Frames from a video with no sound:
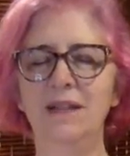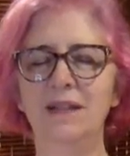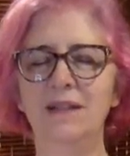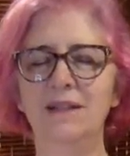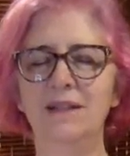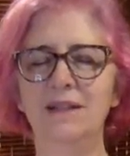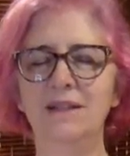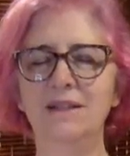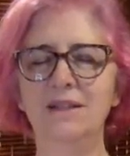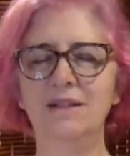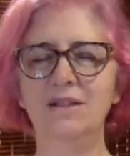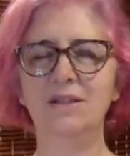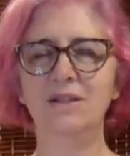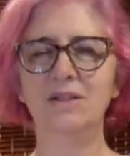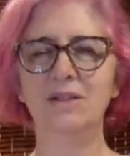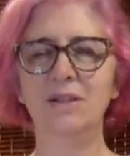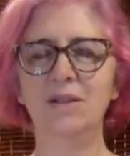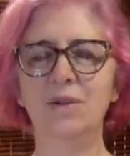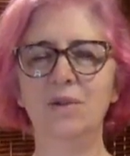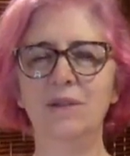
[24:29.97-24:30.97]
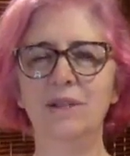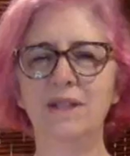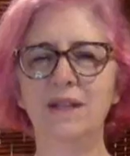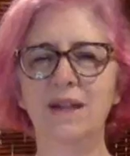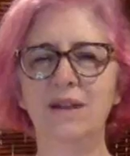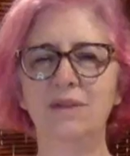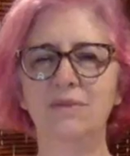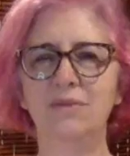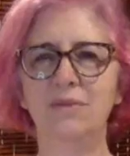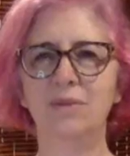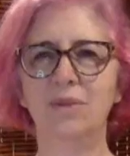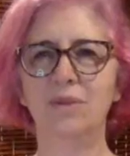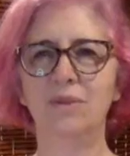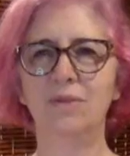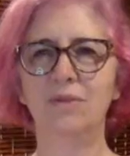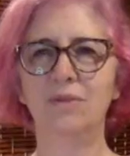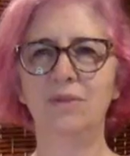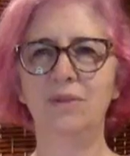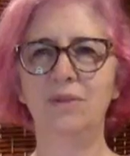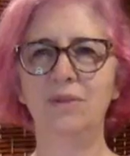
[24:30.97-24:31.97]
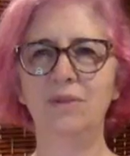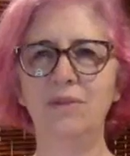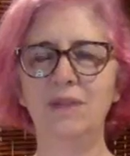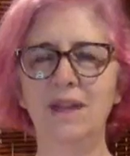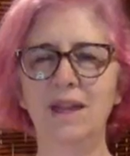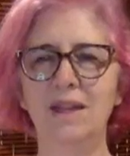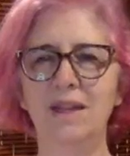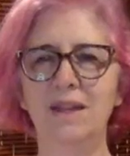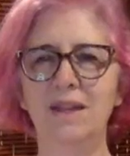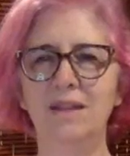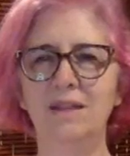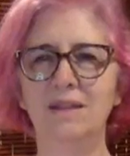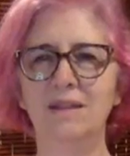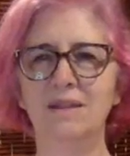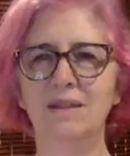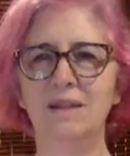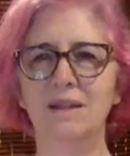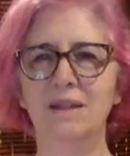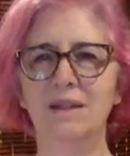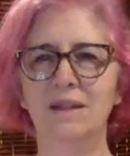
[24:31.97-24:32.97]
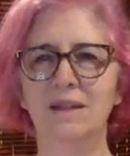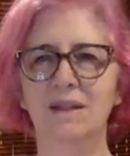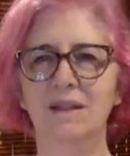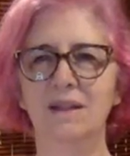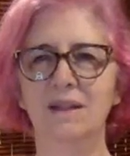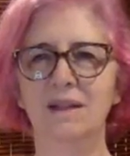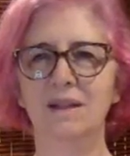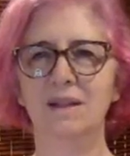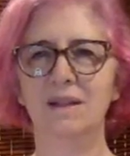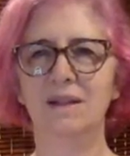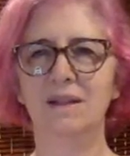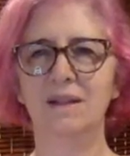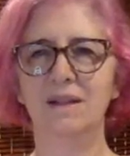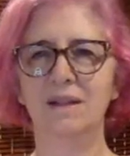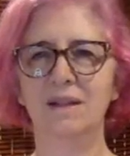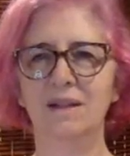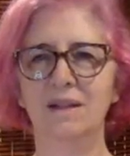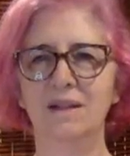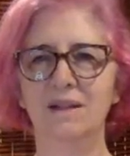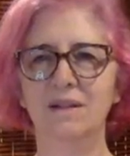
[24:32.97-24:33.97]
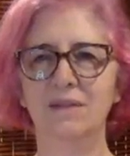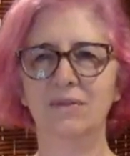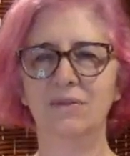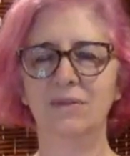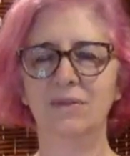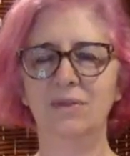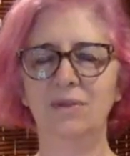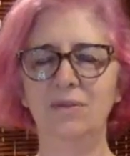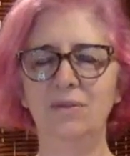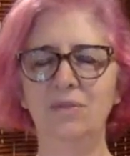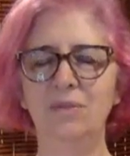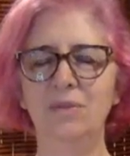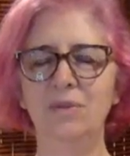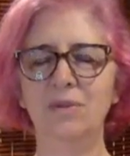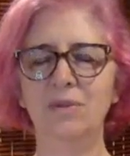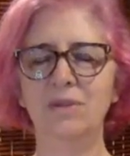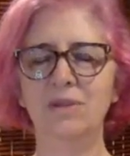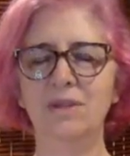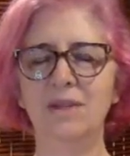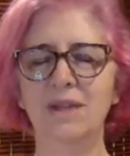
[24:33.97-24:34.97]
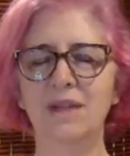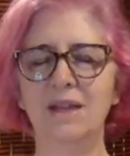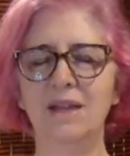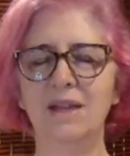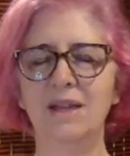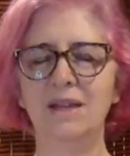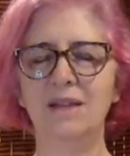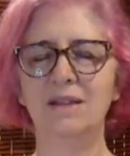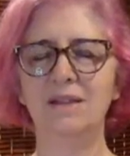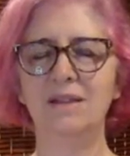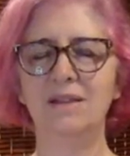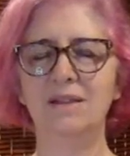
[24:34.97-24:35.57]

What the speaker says: Let's just slow it down for a few seconds, few more seconds,